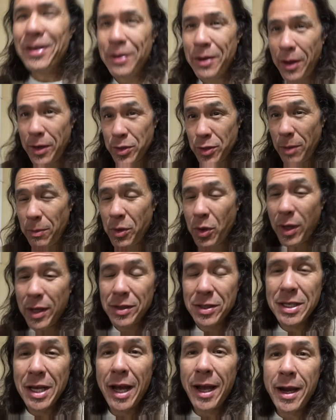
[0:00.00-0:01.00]
Actually, I'm
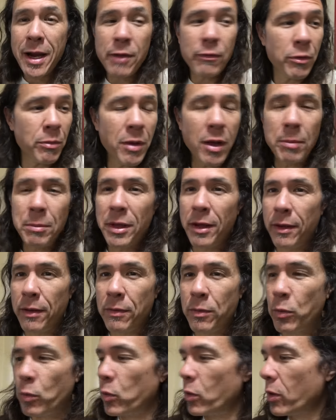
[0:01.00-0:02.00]
quite tired from all my
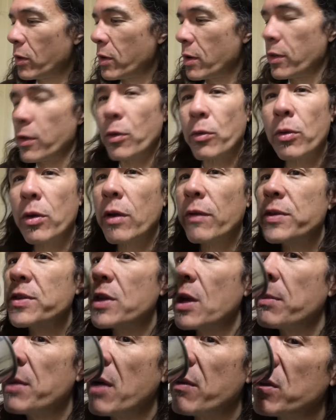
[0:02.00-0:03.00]
work on the roof,
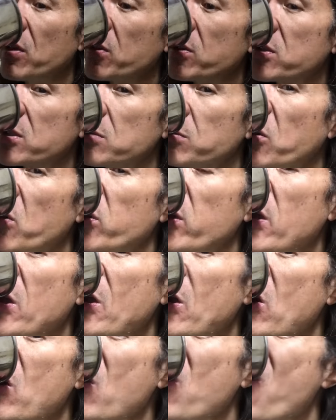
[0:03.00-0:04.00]
so I'm having a little smoothie
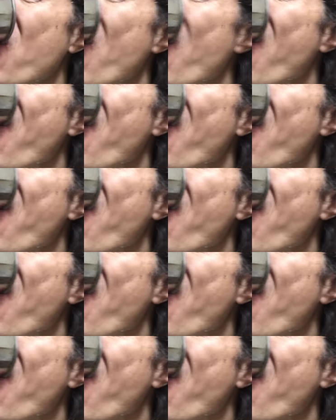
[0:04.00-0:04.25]
here.